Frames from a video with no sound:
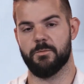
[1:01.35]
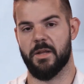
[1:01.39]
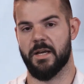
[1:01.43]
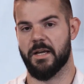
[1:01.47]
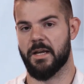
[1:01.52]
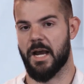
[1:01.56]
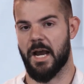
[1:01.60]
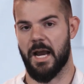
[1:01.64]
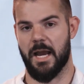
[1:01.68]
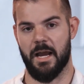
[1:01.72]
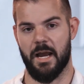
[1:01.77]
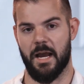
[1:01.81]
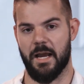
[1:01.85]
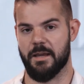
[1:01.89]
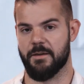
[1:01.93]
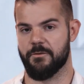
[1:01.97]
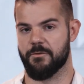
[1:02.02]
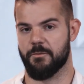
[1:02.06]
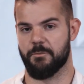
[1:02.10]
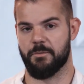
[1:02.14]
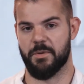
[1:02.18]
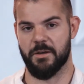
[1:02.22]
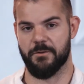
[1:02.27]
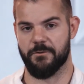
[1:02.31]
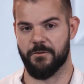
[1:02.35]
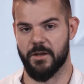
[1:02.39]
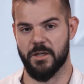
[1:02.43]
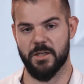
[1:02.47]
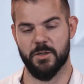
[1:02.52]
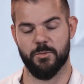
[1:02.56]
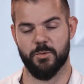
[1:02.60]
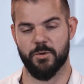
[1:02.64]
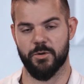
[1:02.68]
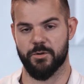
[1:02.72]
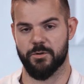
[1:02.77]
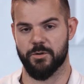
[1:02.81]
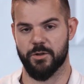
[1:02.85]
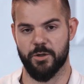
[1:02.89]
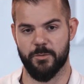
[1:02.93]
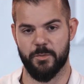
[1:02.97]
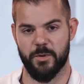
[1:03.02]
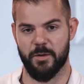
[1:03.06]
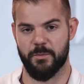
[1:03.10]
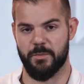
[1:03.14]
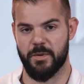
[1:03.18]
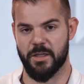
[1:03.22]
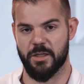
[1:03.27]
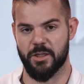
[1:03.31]
Like I have a big Facebook group
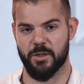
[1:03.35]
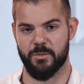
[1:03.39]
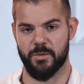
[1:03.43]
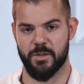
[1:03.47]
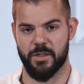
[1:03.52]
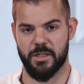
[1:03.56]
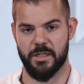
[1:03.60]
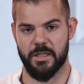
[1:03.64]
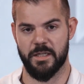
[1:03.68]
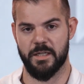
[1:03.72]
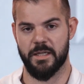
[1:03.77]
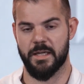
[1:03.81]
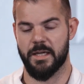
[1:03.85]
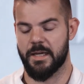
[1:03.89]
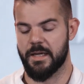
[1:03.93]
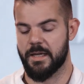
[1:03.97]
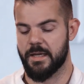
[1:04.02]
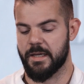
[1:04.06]
and a big community,